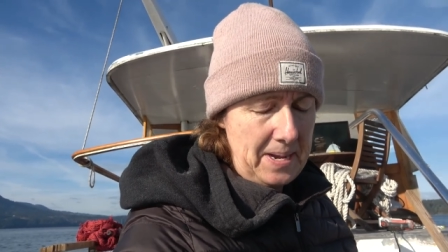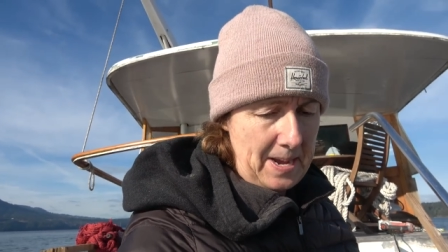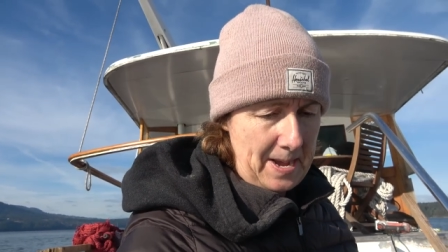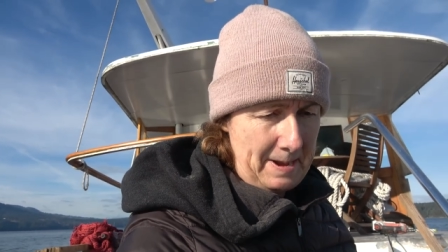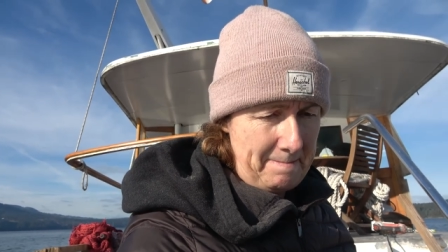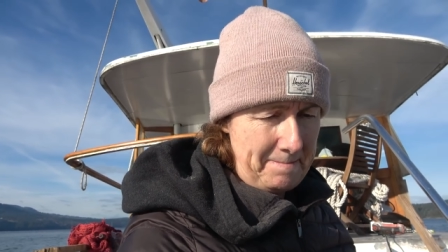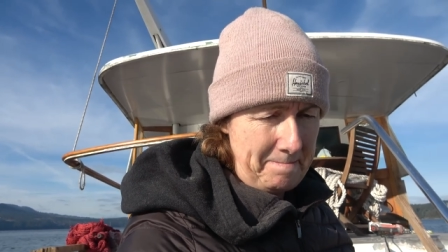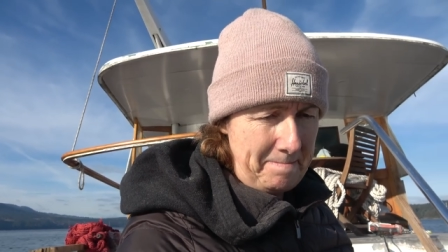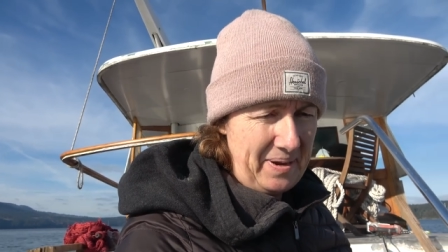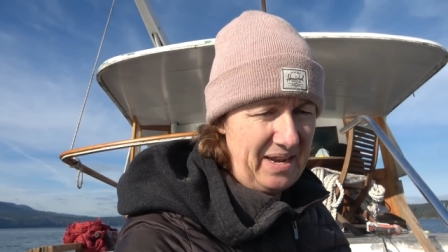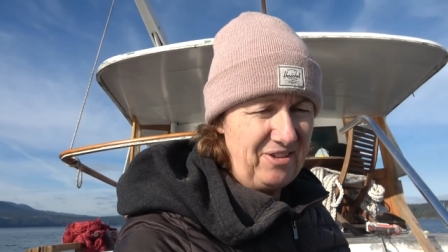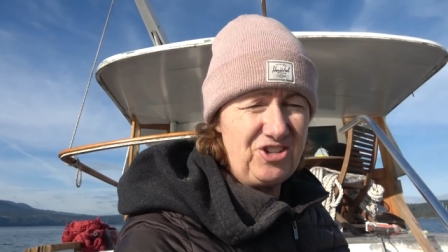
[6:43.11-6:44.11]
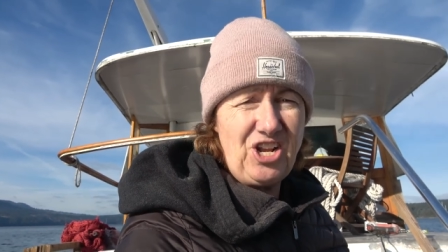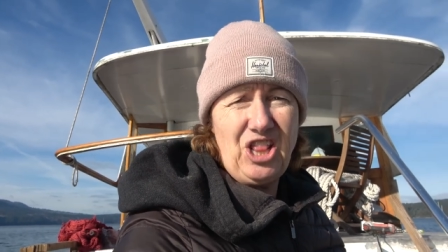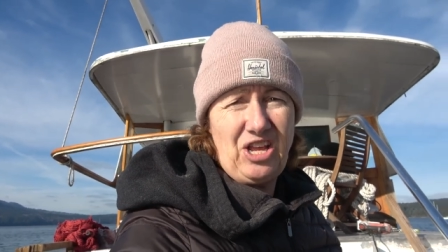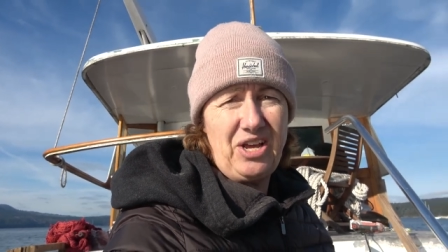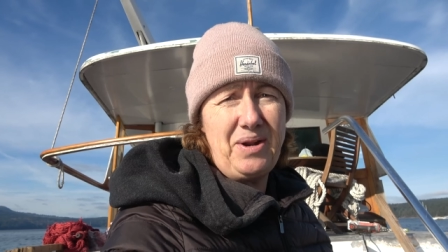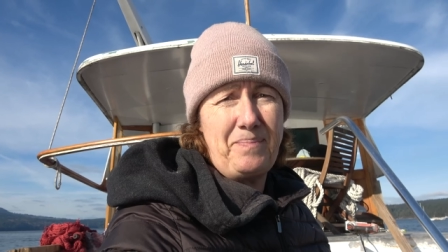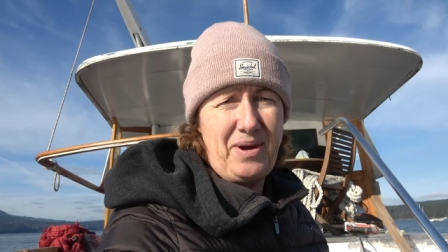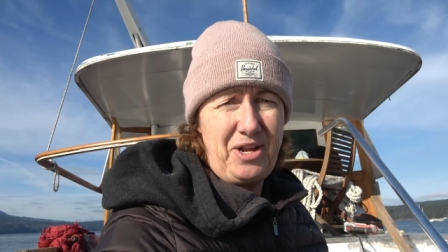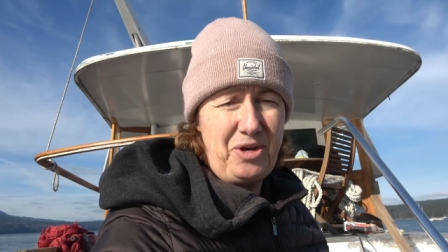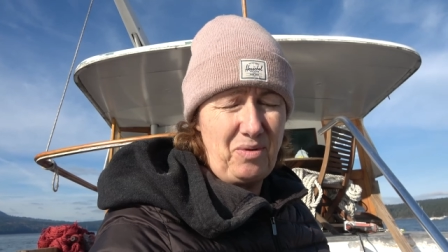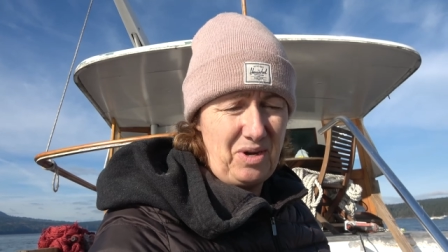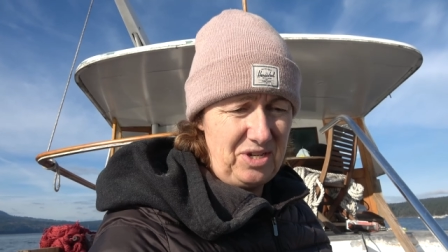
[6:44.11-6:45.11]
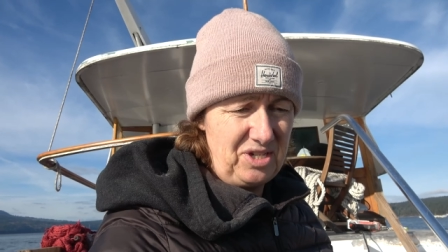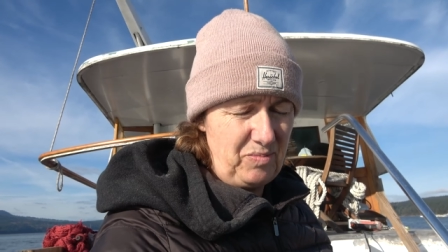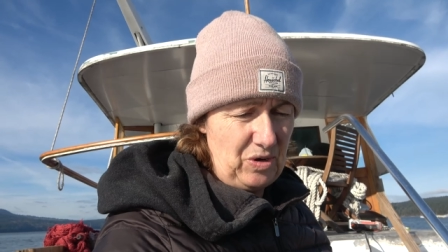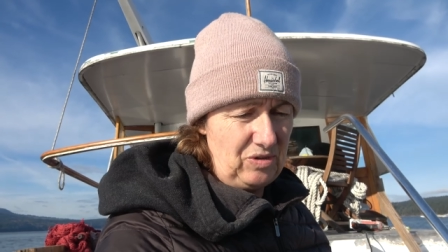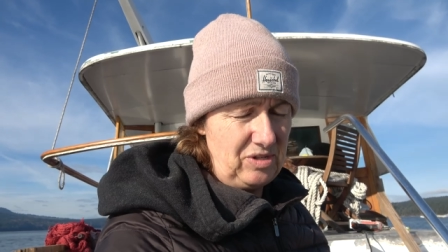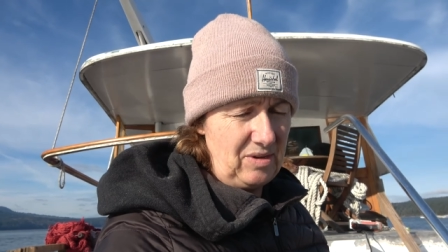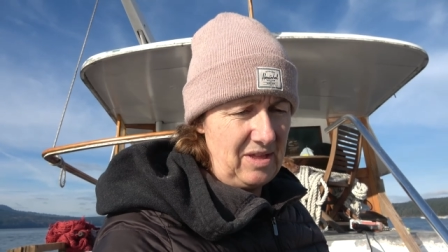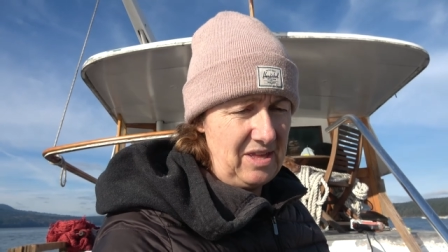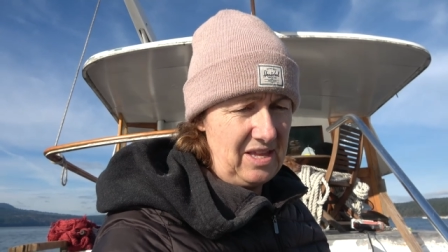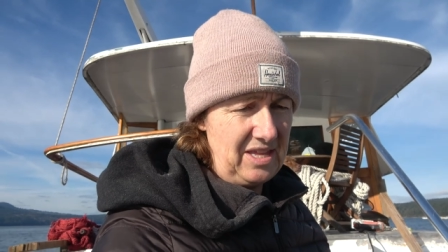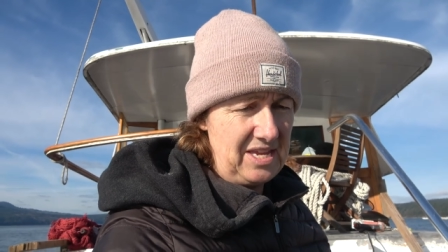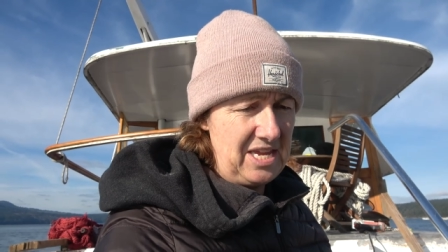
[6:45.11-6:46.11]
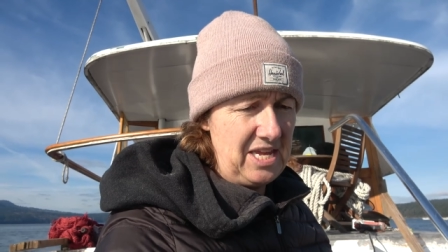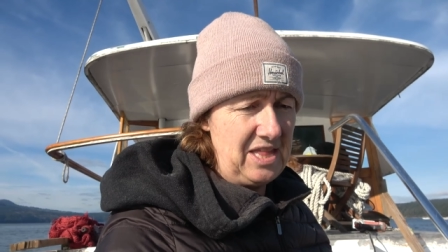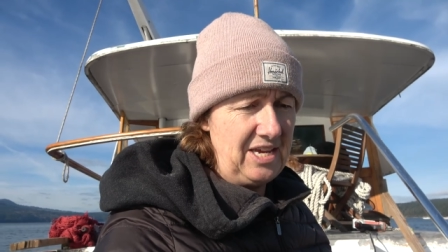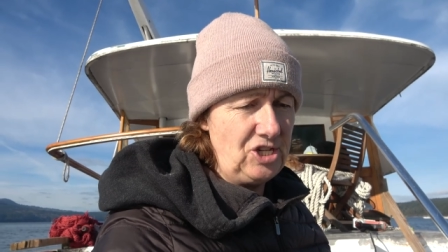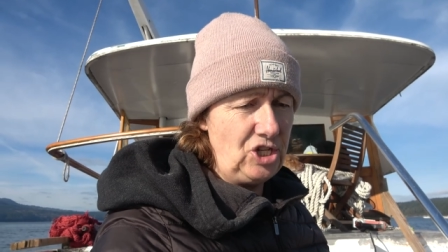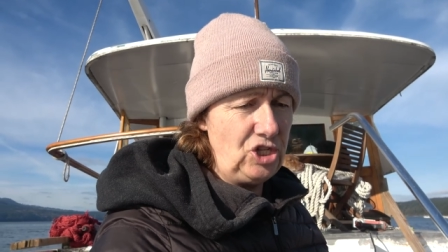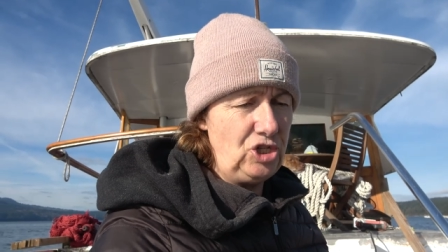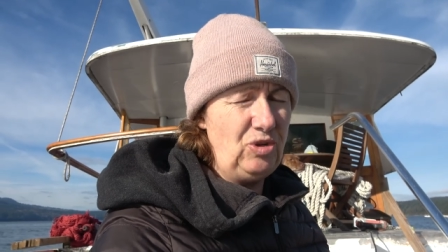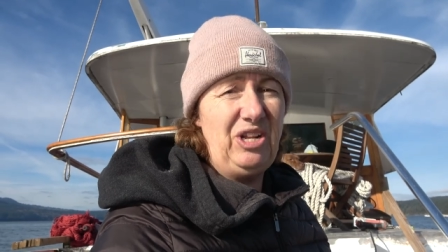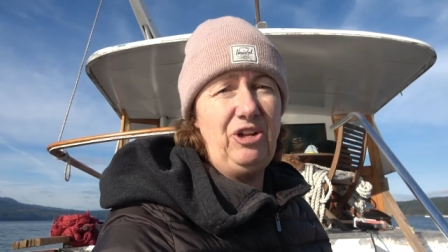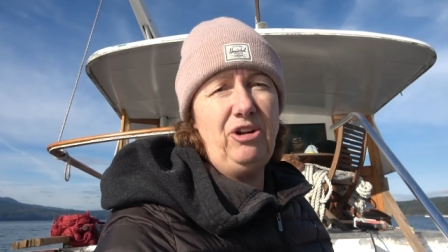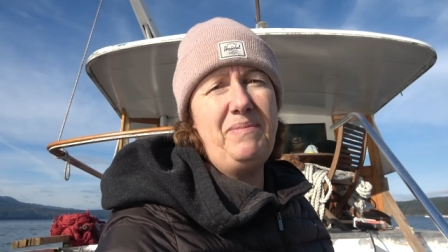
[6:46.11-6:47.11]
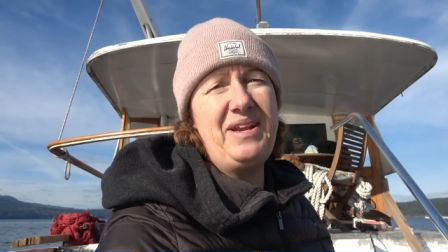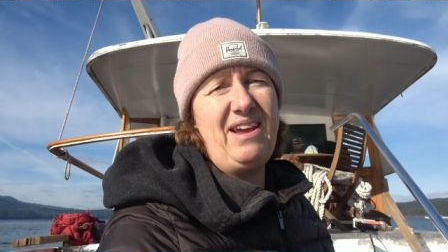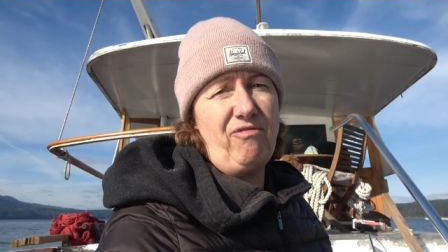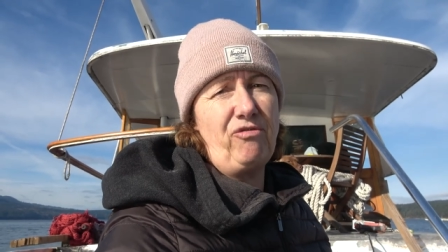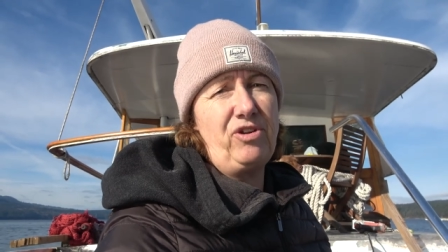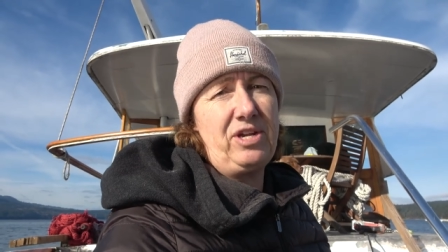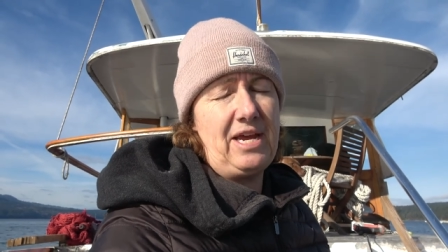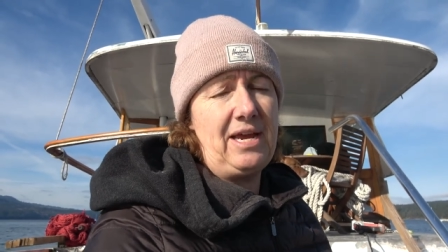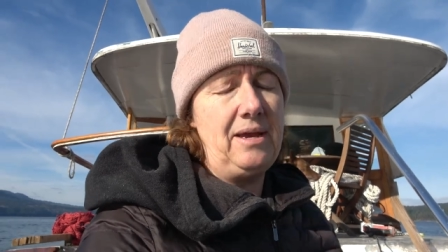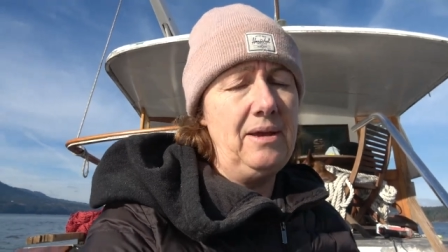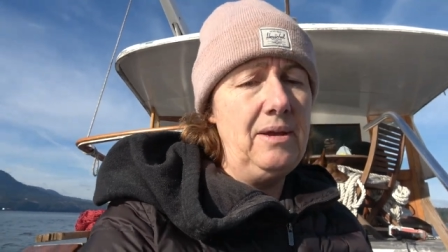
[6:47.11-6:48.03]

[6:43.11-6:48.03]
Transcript: Um, but there's a lot of Bondo on this boat, so I think the key thing is just do a little bit every day.